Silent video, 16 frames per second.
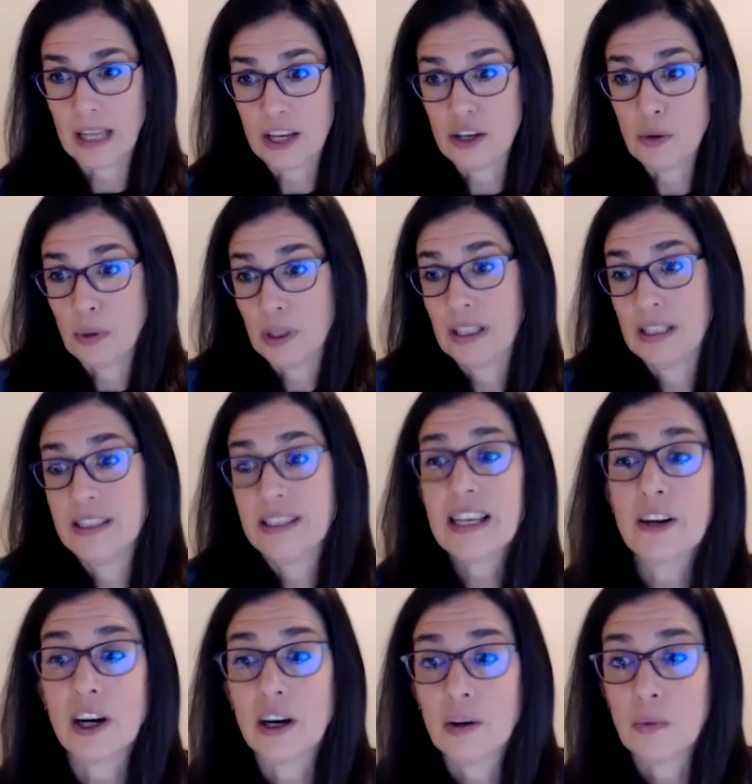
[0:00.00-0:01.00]
would
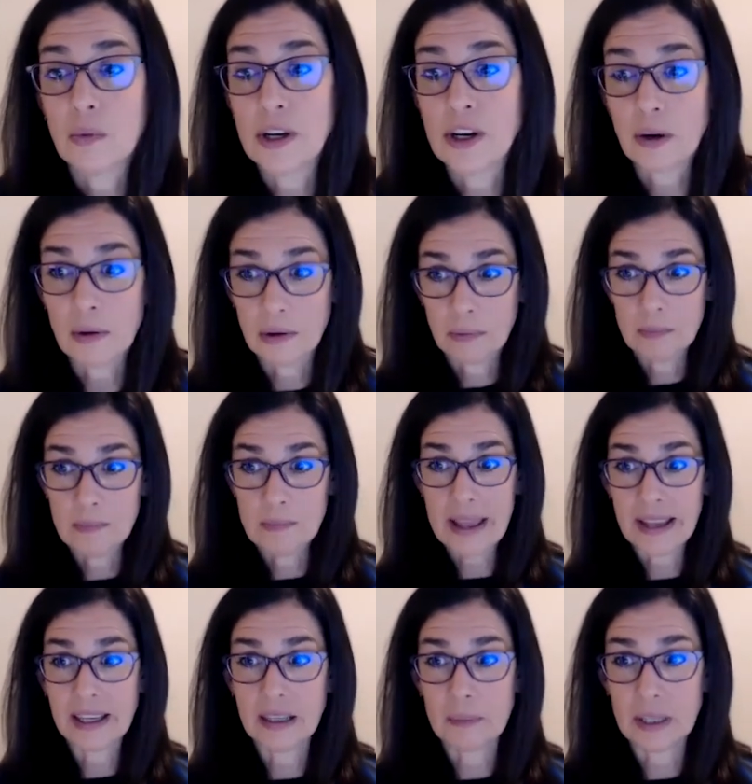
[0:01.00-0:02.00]
consider when you're
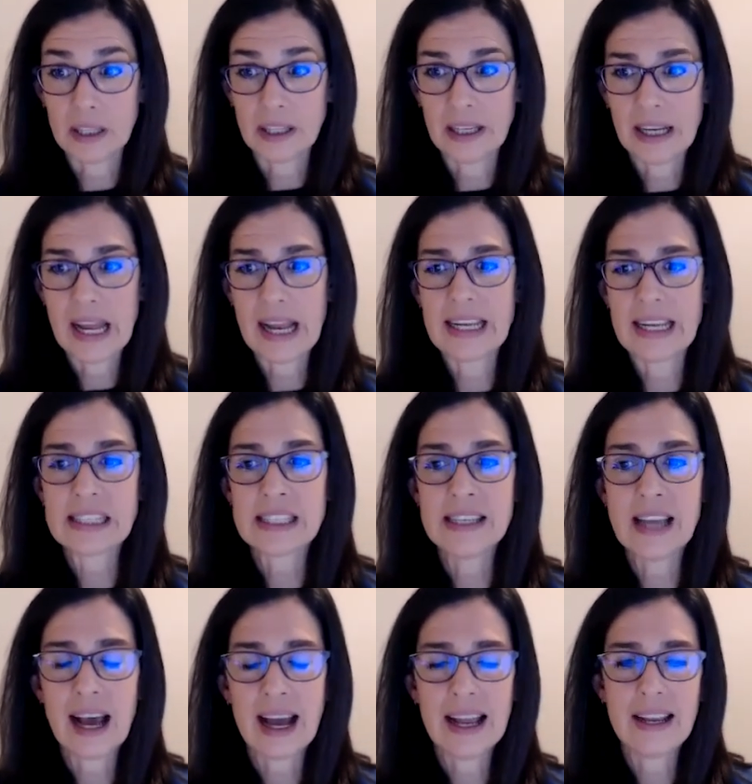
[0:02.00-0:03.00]
making a building. And it's
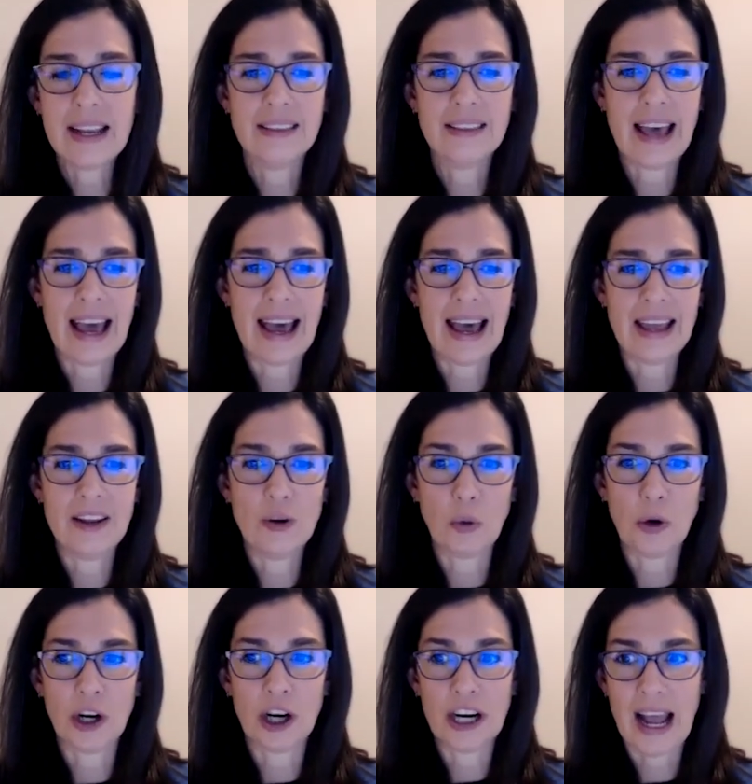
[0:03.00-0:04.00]
not that
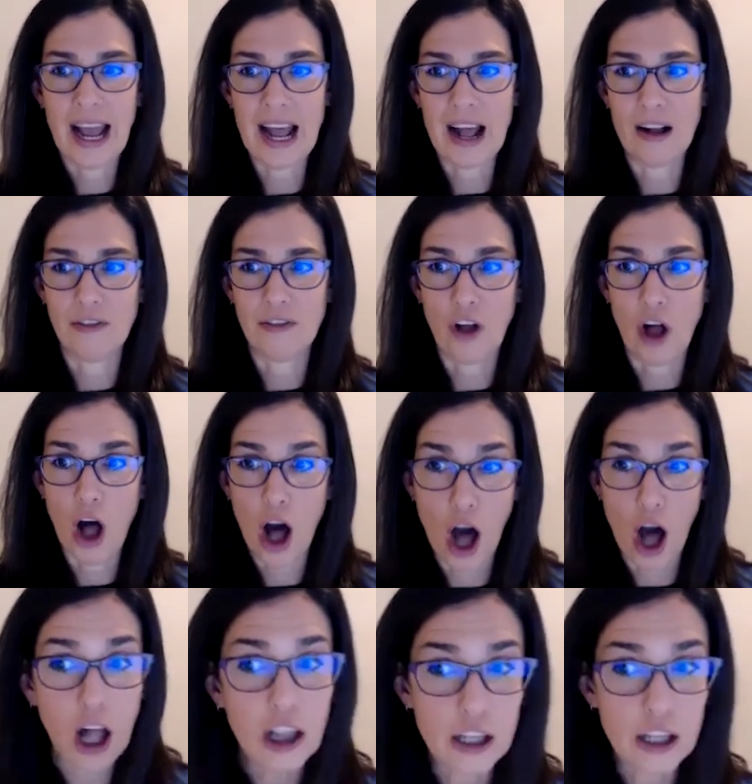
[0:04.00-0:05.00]
we're going to have
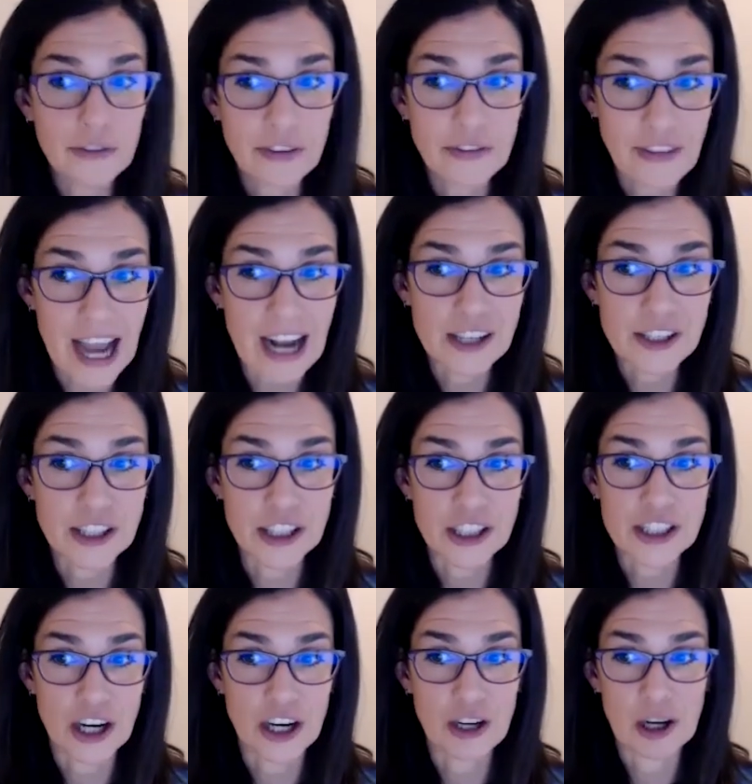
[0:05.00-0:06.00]
all of the
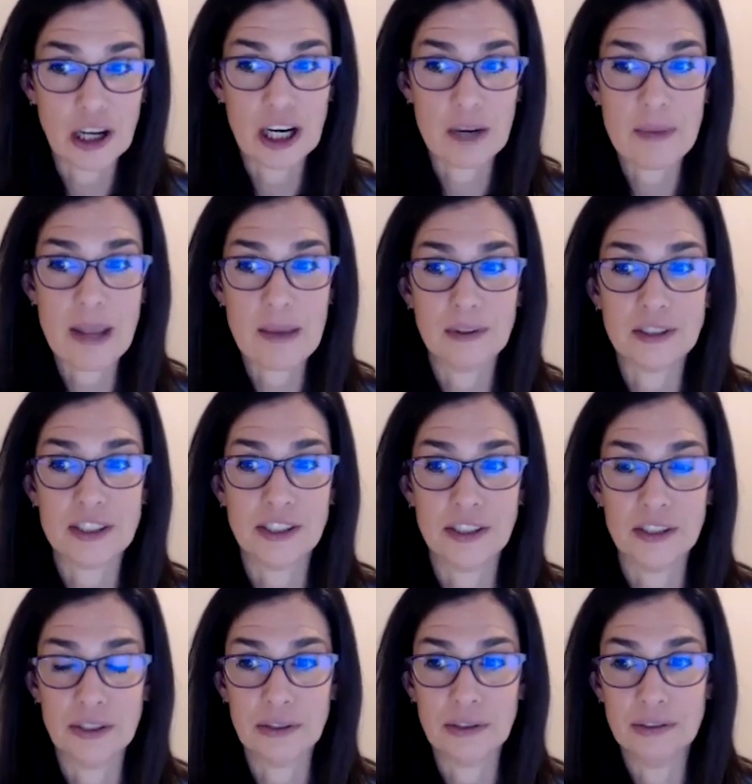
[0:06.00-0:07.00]
factors are going to be able
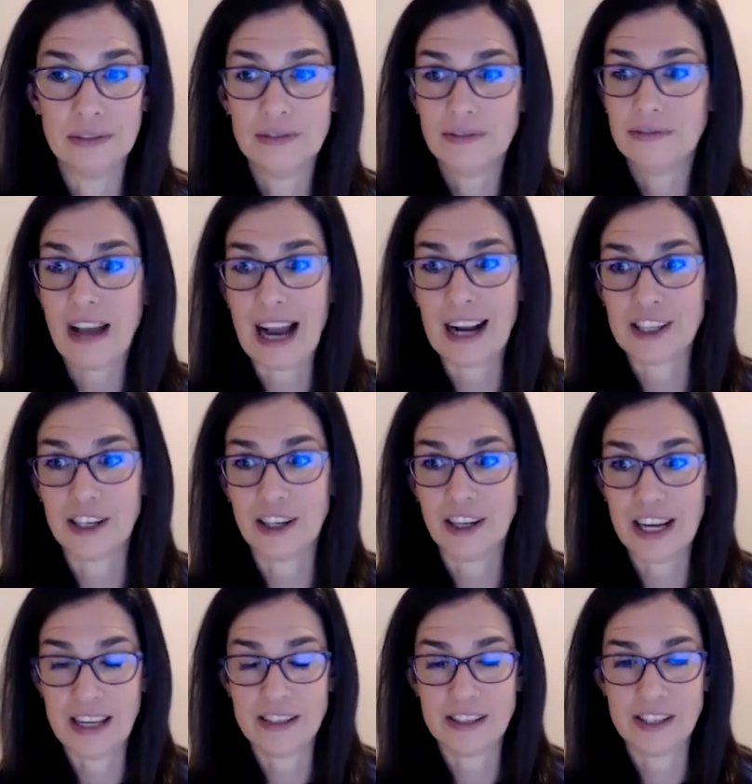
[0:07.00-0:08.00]
to factor
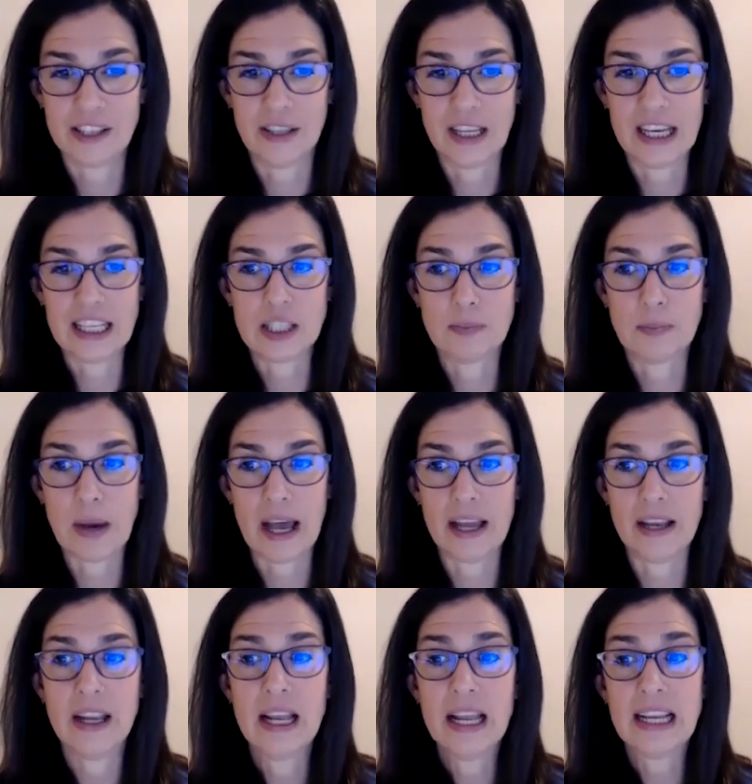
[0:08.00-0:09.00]
into this, but
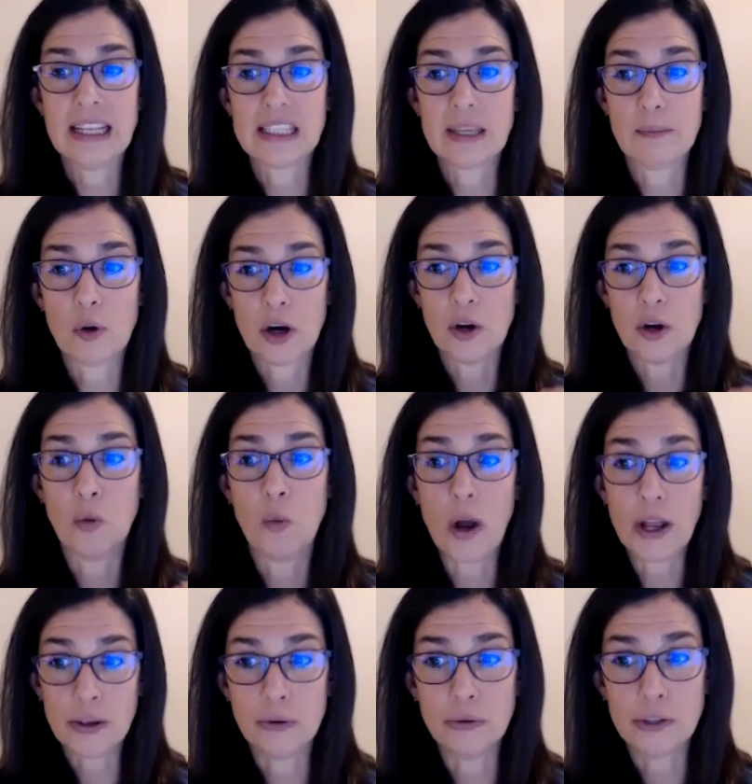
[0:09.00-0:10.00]
it's important
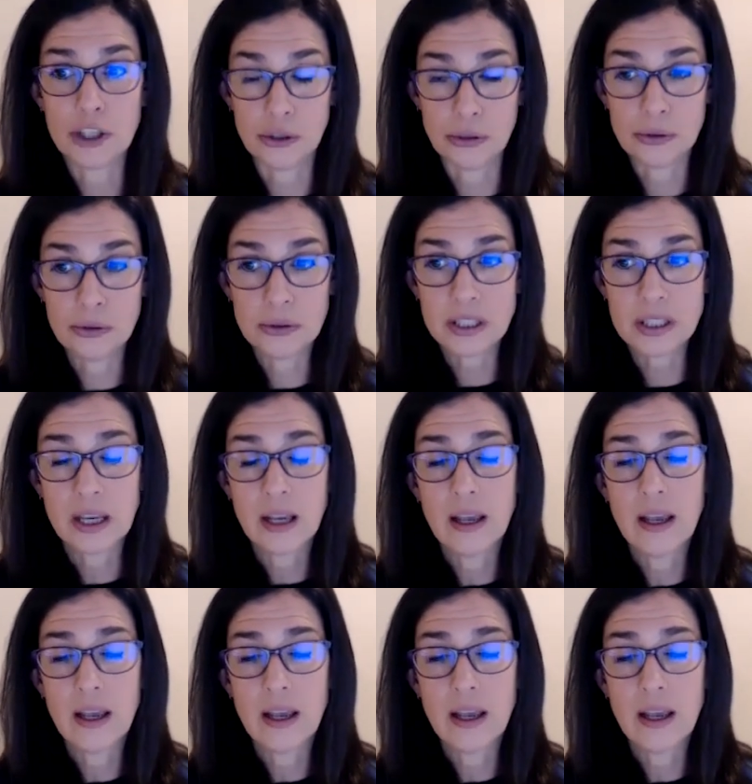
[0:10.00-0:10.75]
what you choose